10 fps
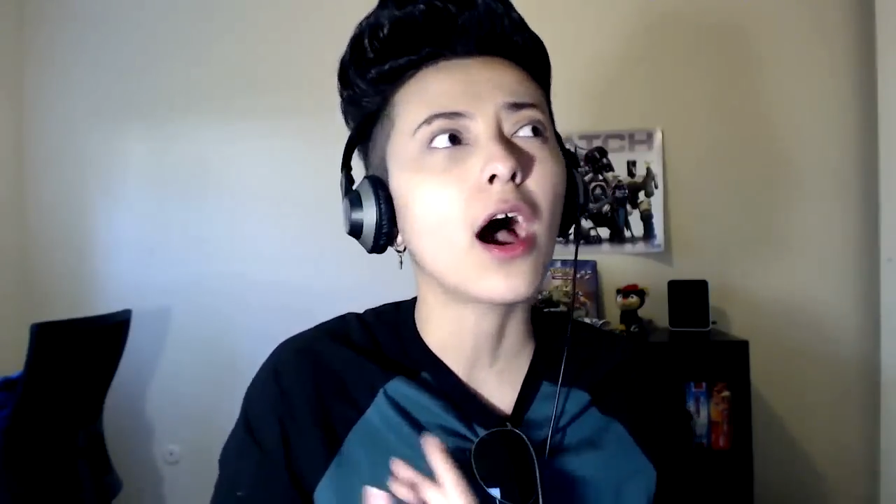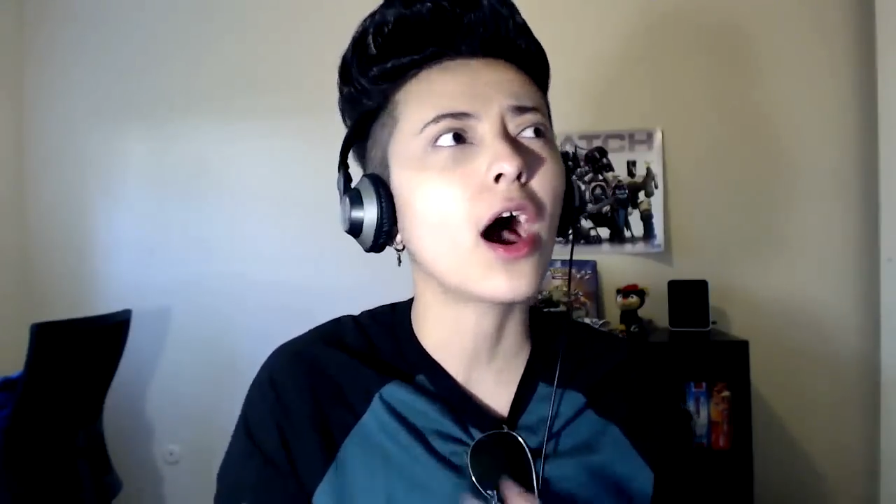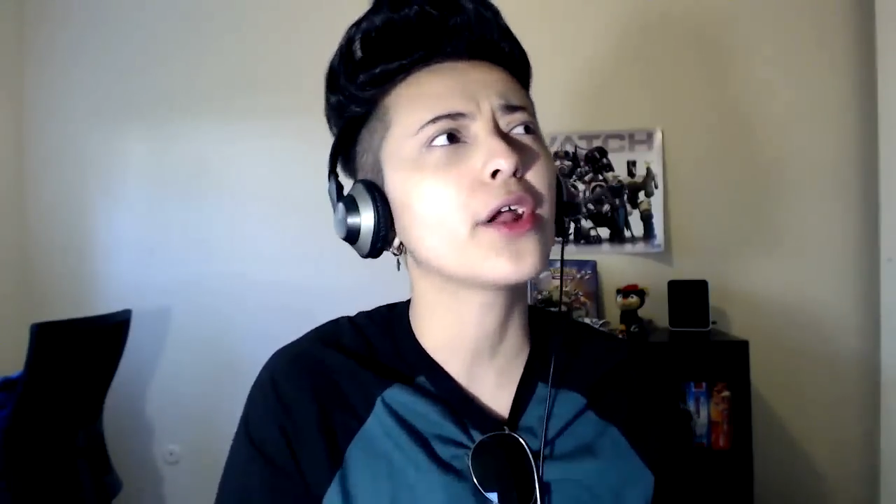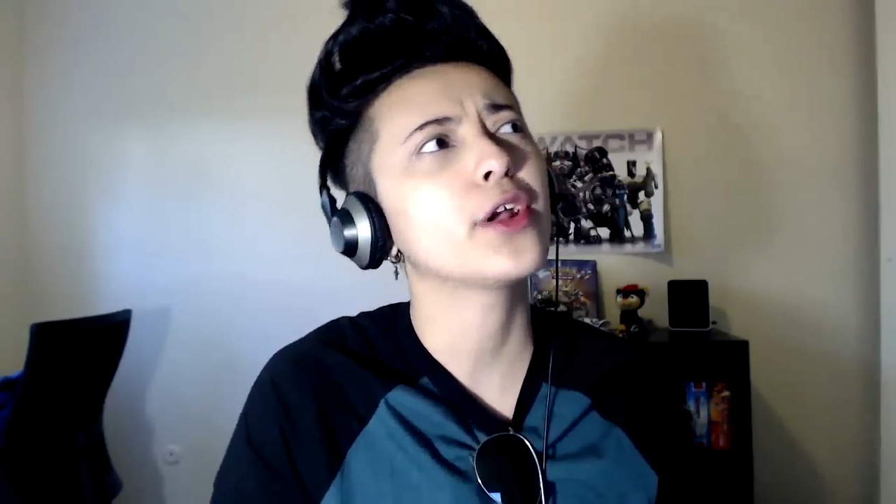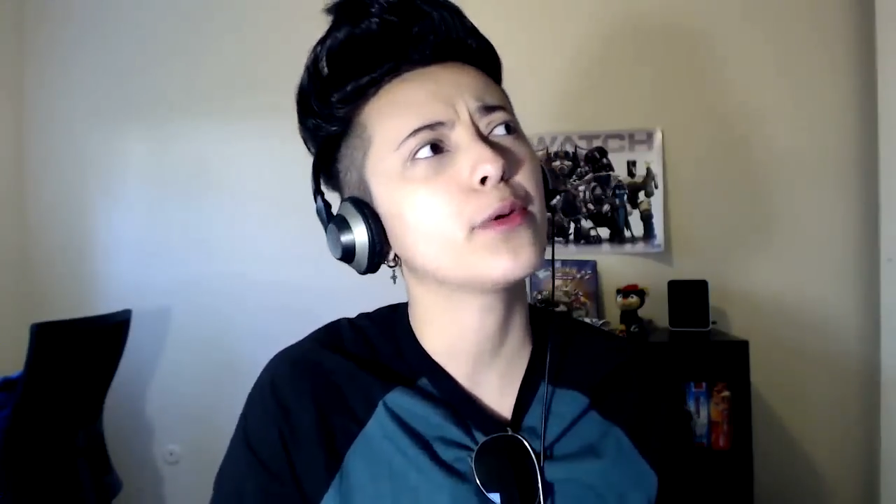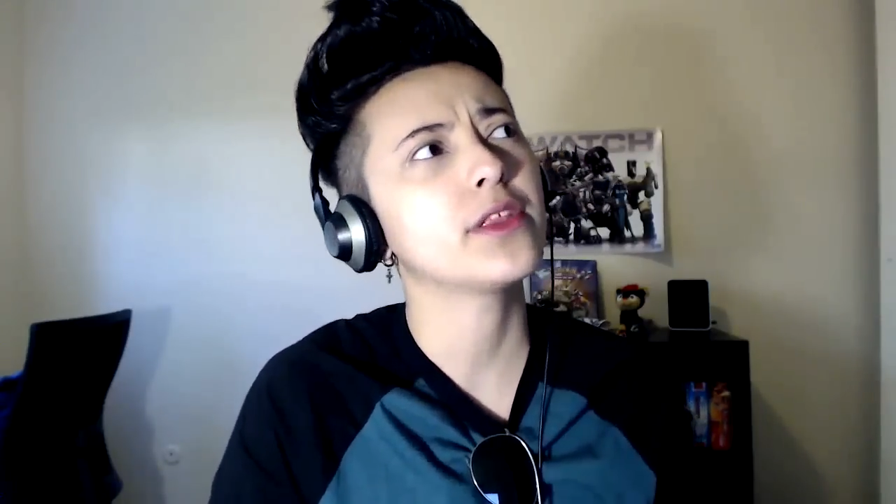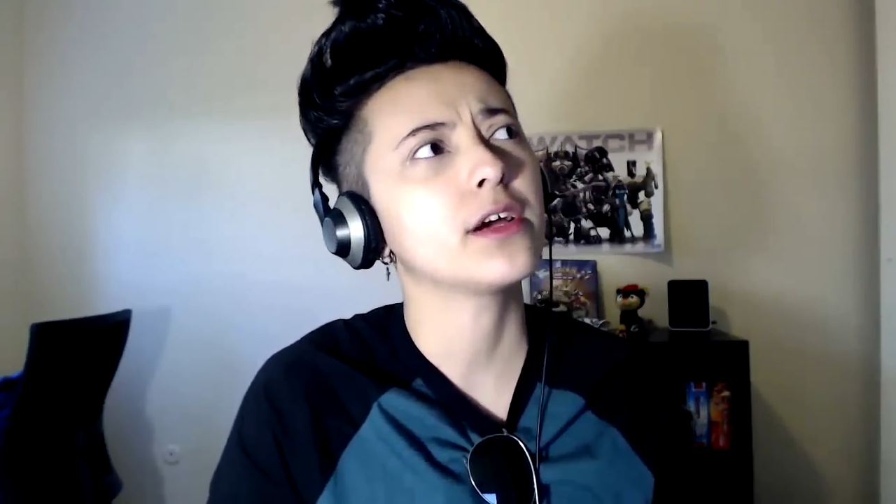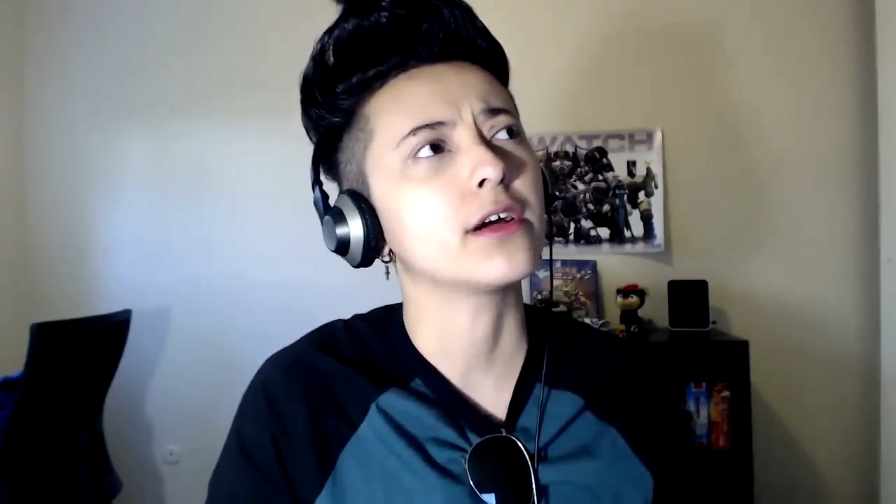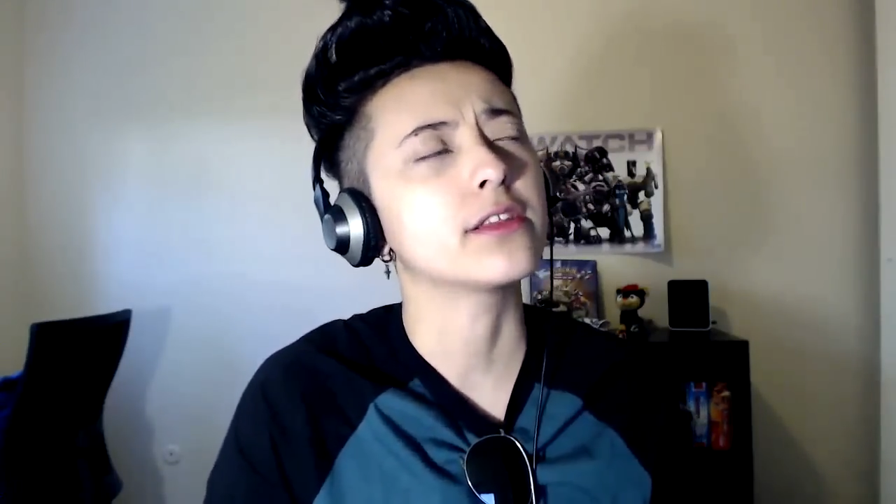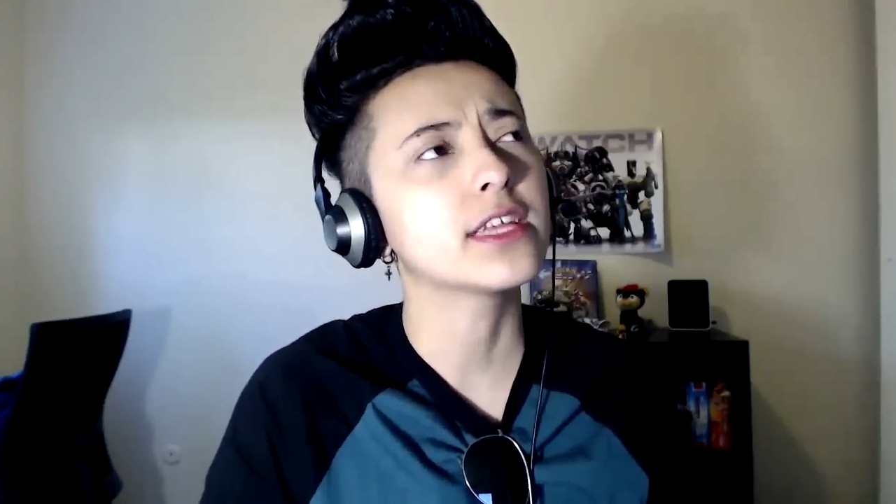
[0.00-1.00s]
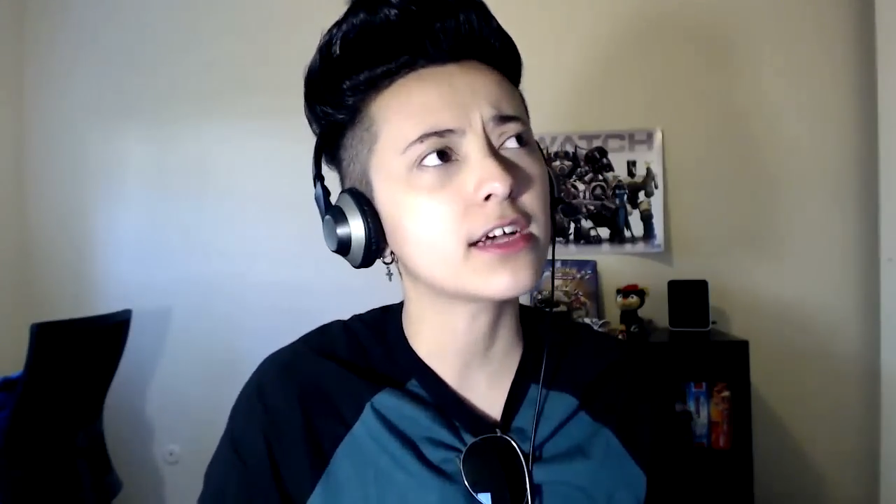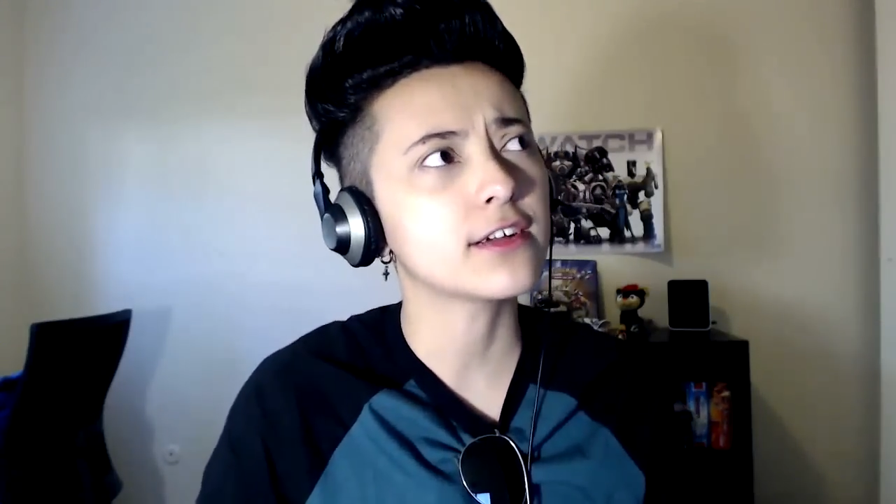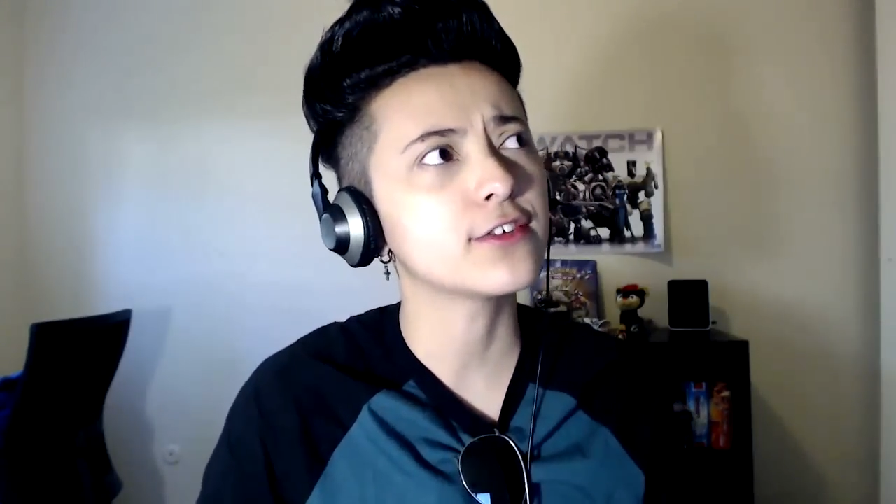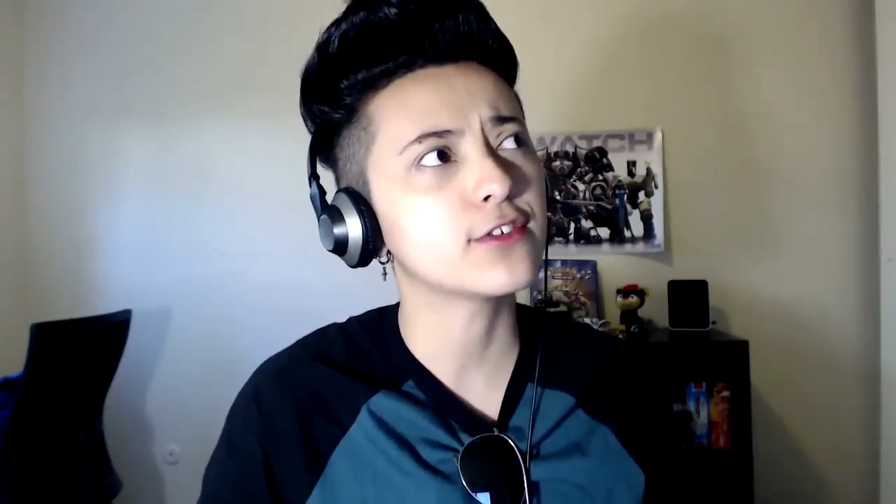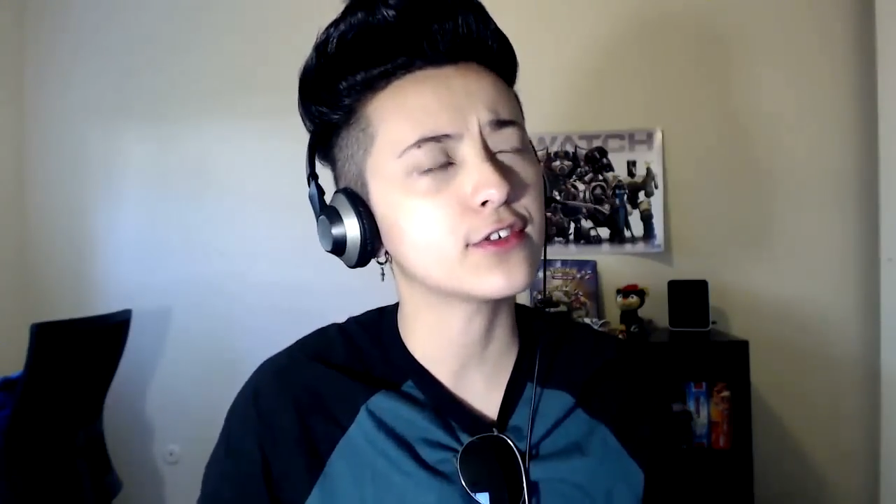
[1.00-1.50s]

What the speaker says: I don't know where they are. I think I do